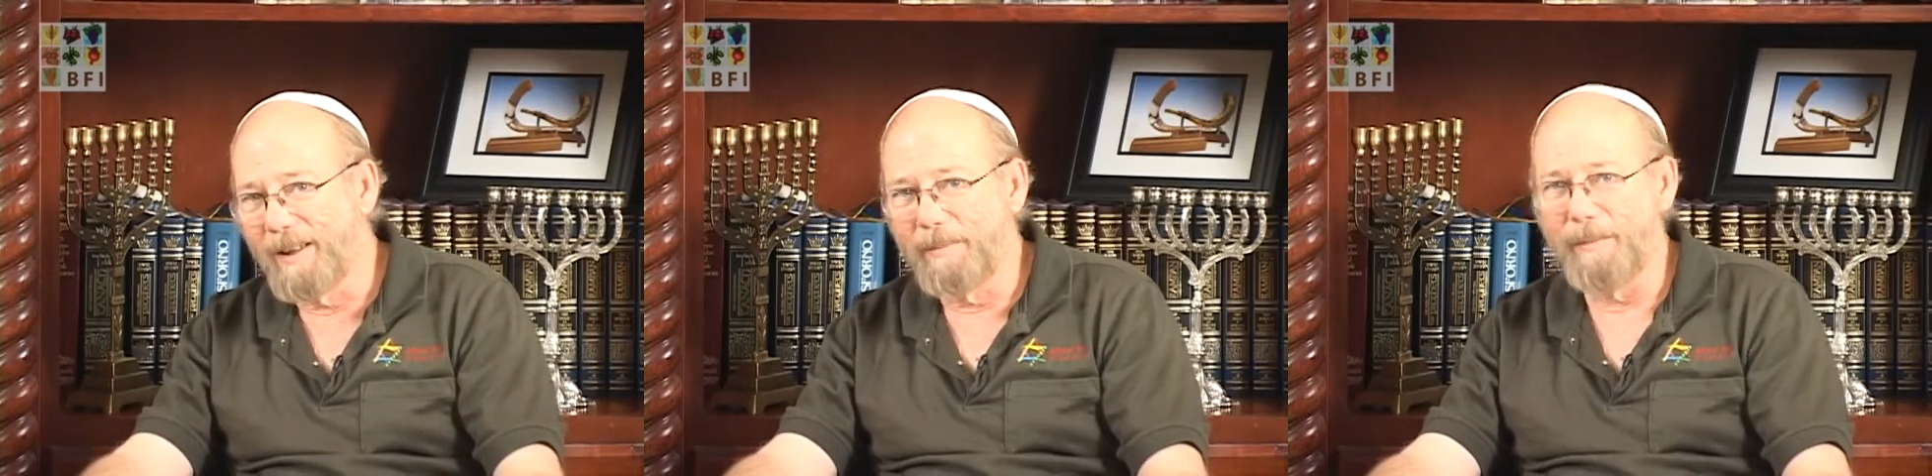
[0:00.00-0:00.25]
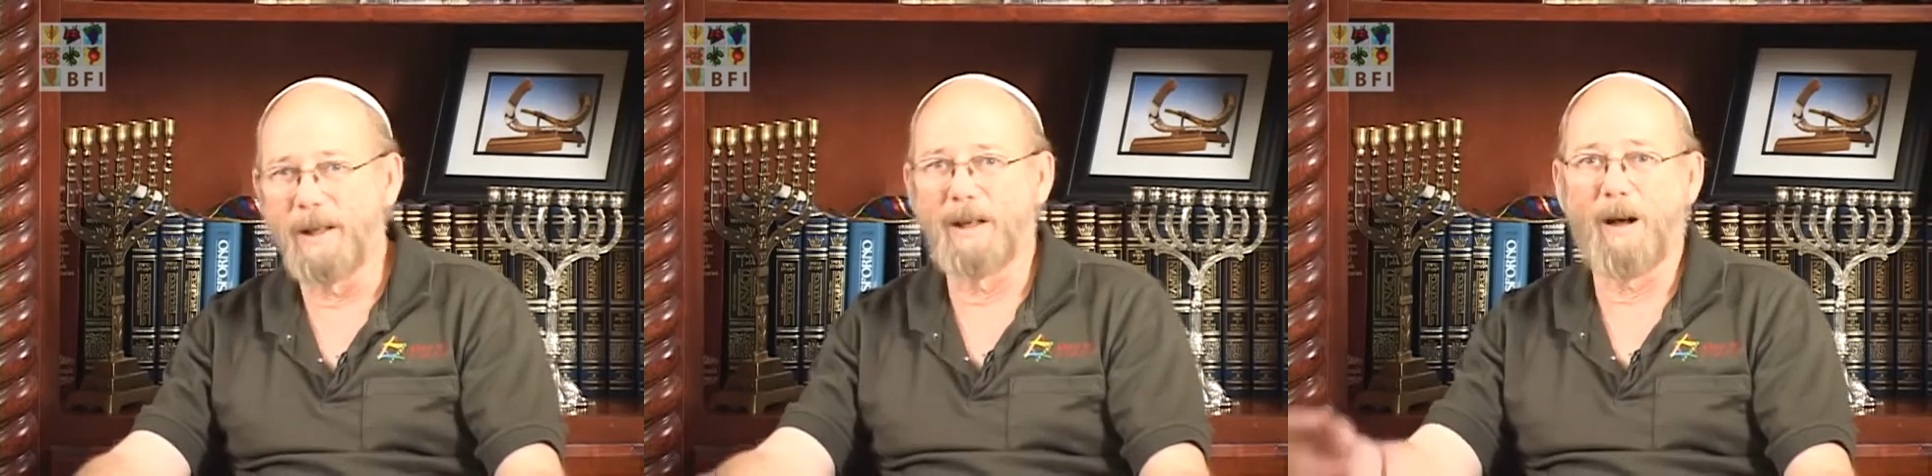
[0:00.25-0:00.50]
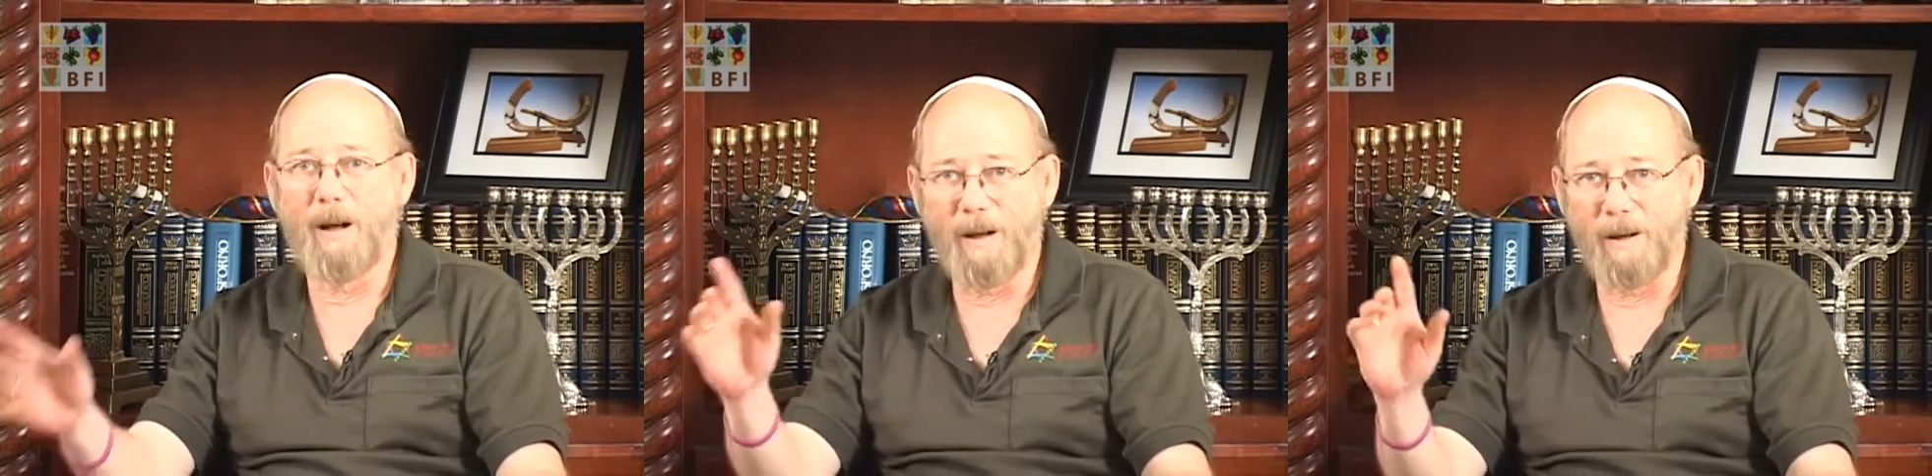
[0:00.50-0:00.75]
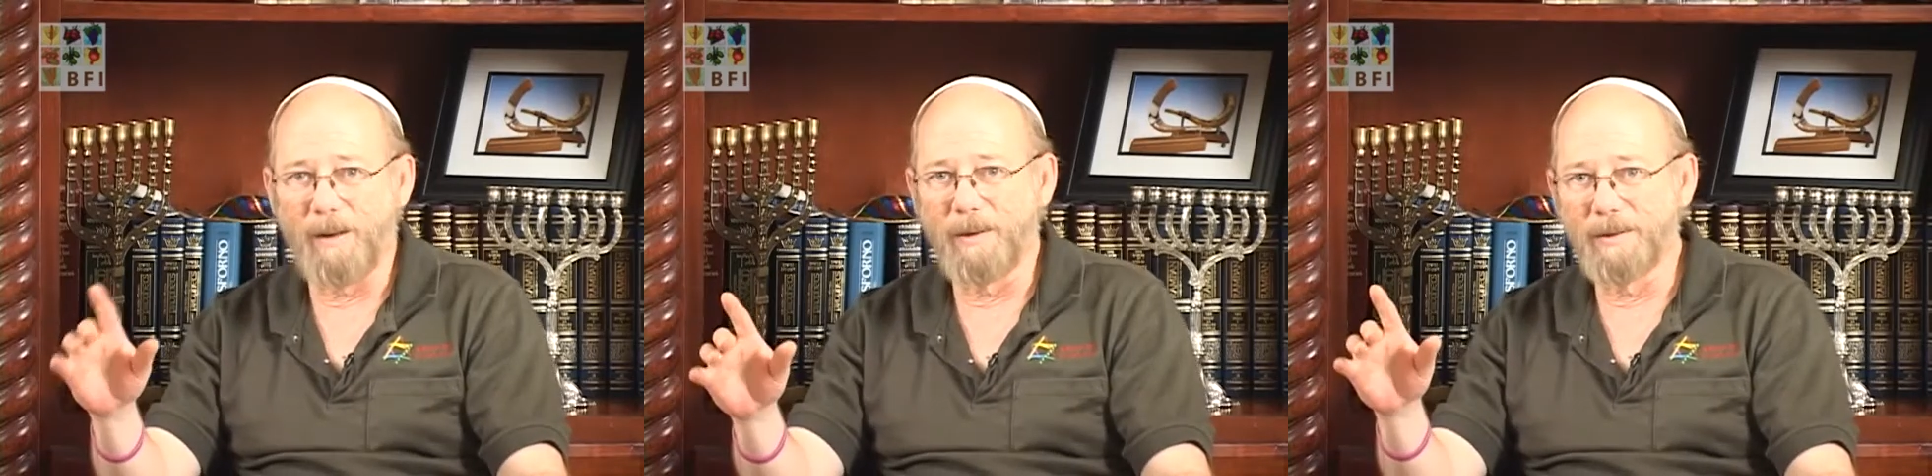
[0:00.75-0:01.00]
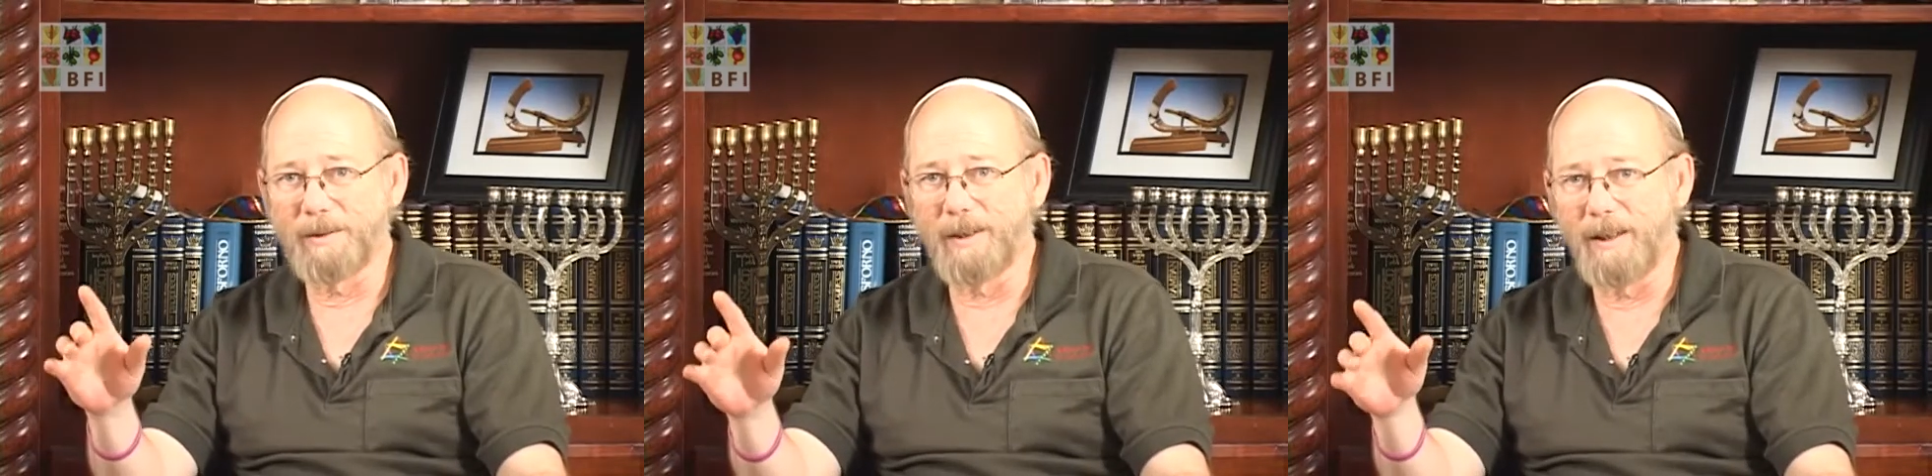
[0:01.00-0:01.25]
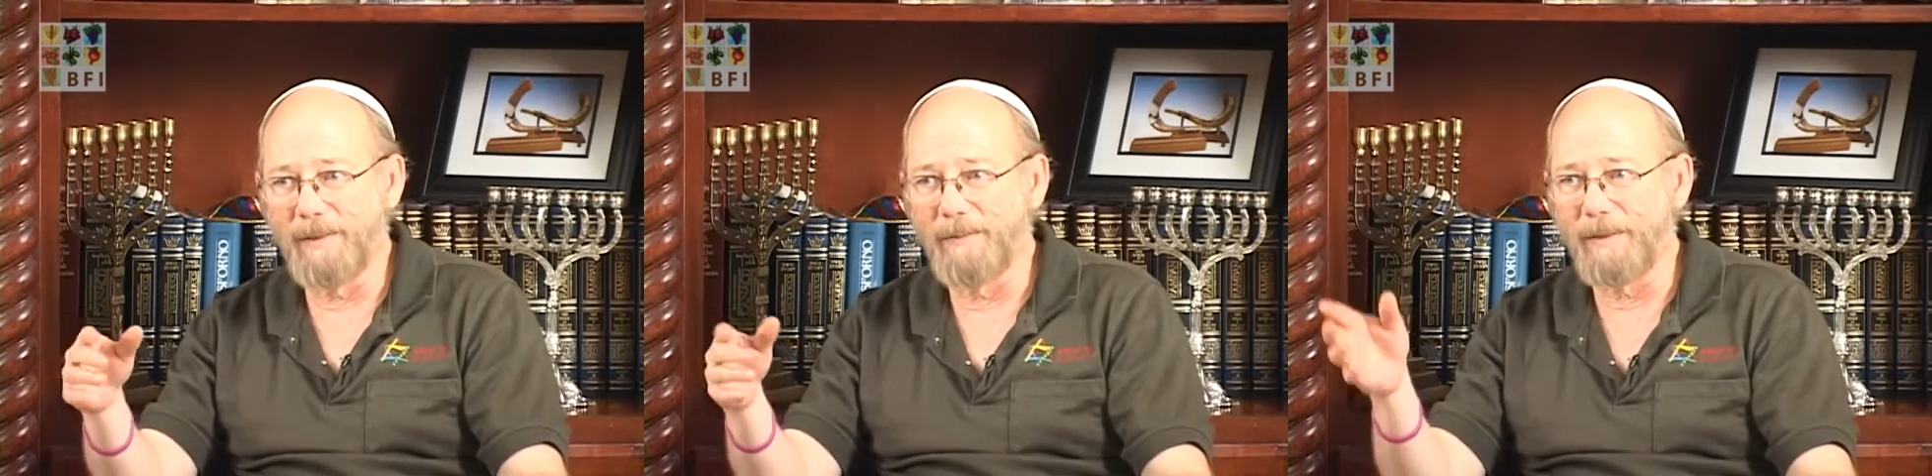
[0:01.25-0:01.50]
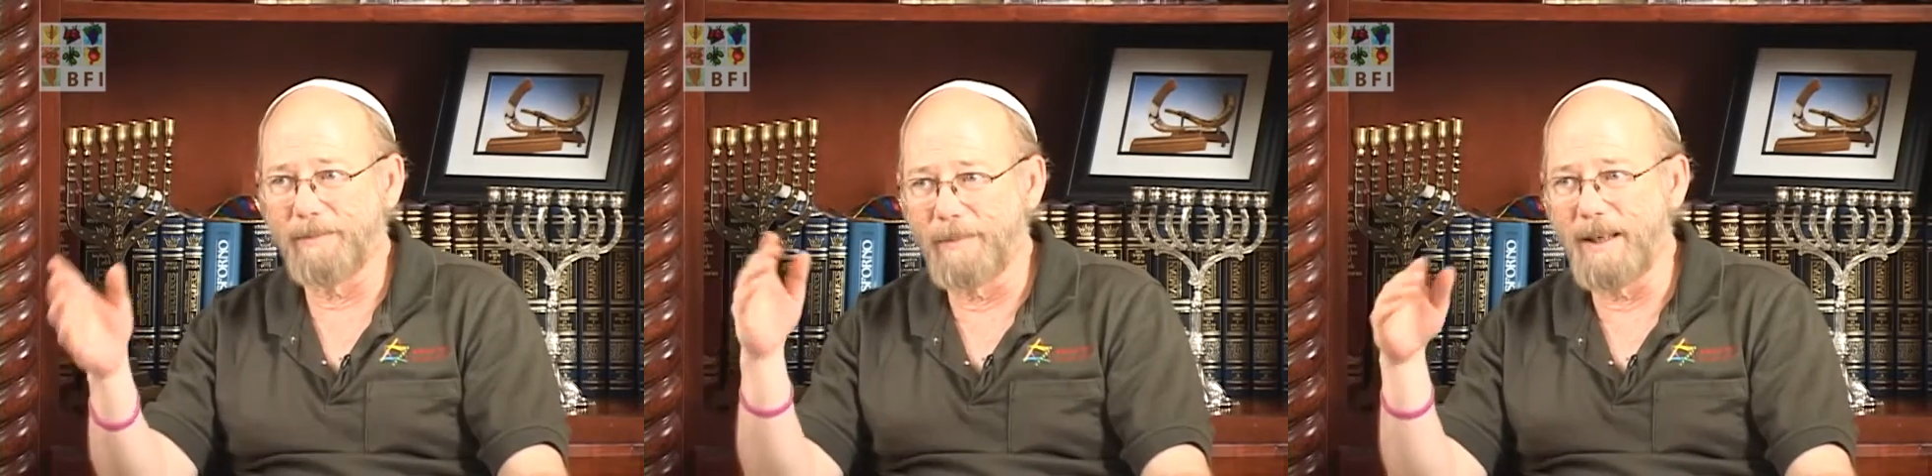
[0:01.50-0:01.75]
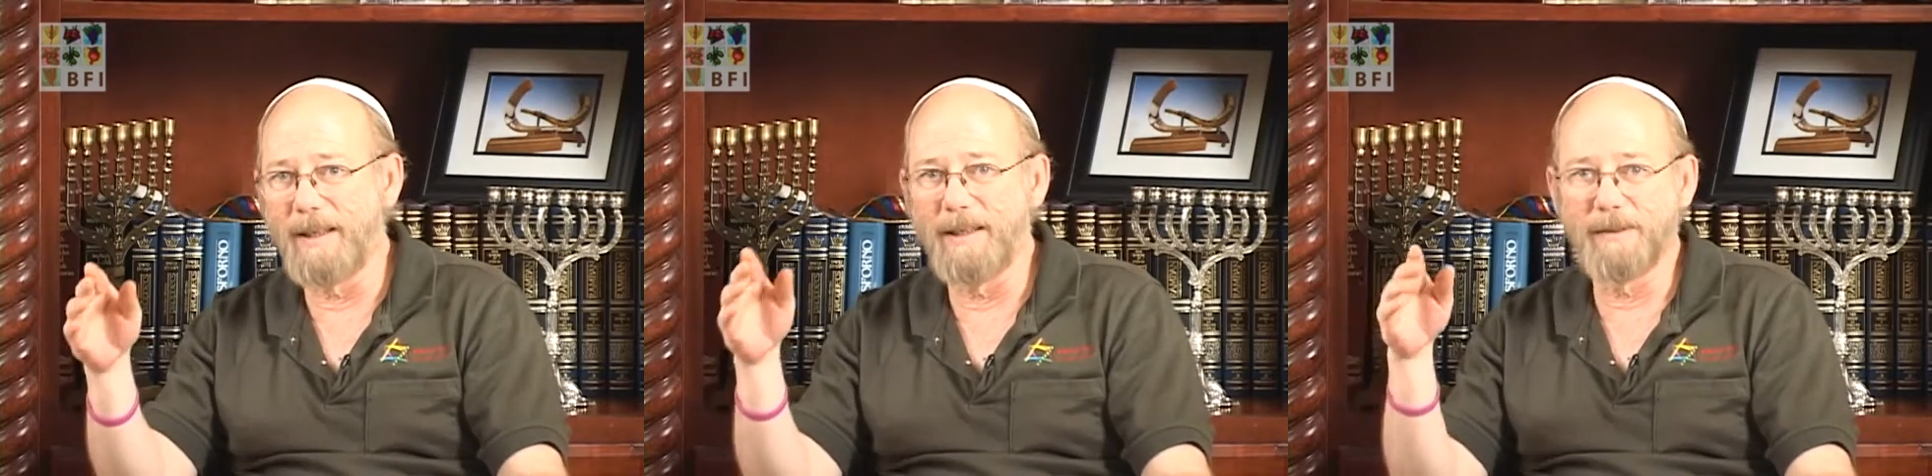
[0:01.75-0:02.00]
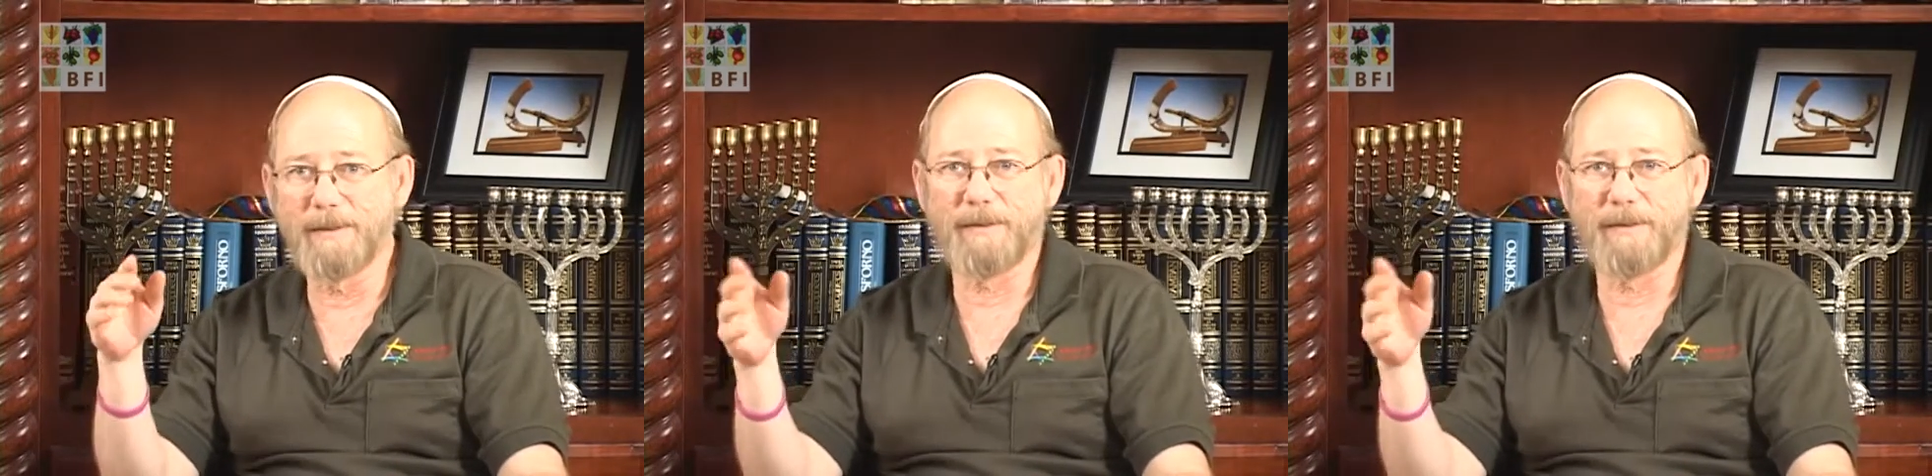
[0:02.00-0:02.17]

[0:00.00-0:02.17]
Because if it means